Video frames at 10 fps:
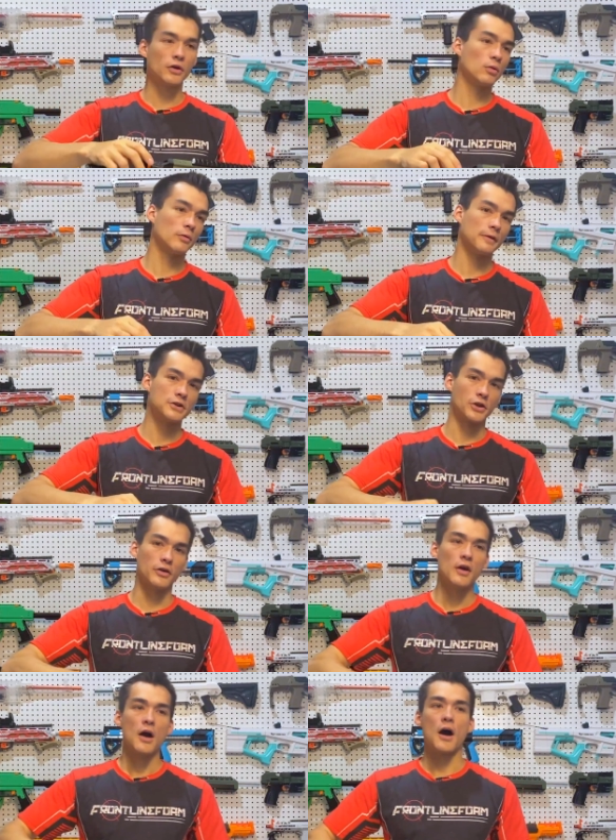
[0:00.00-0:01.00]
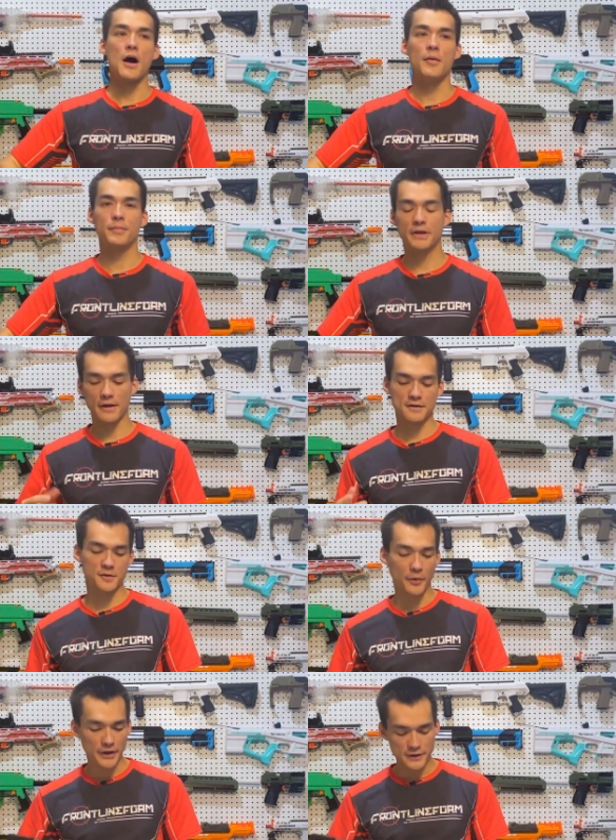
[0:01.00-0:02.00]
cool feature because
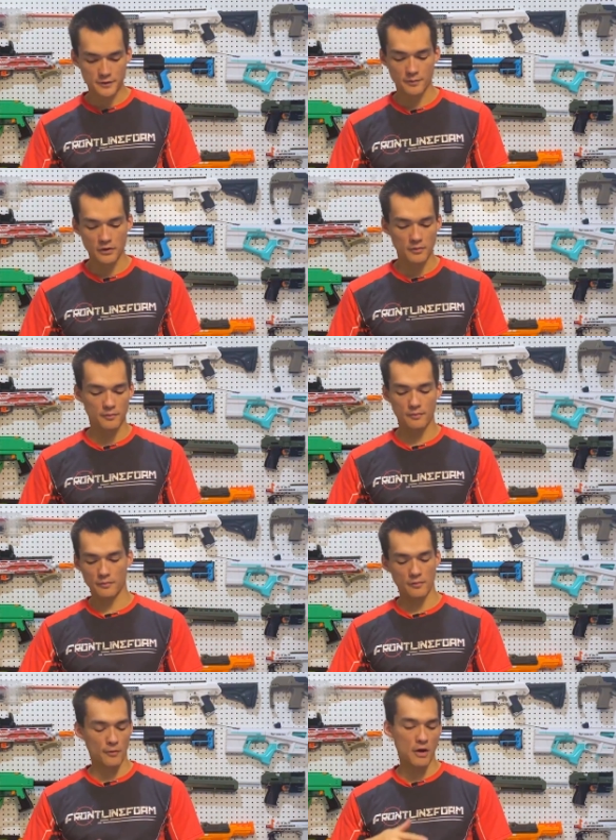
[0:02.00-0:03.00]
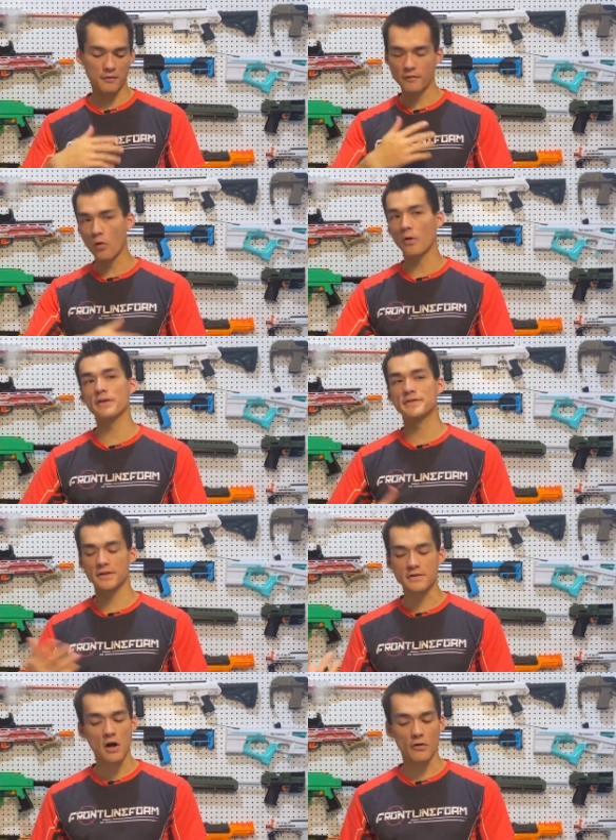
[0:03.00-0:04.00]
springs, around $4 to
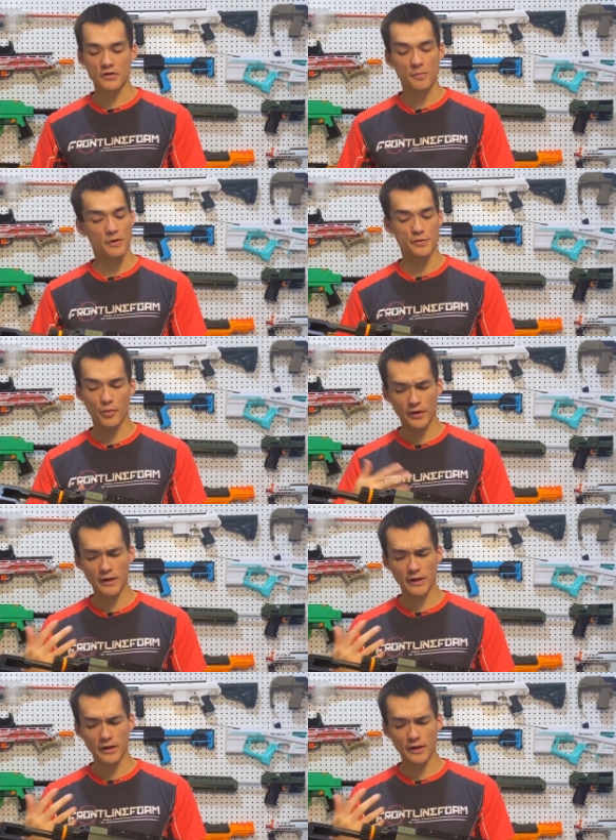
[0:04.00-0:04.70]
$6 per spring.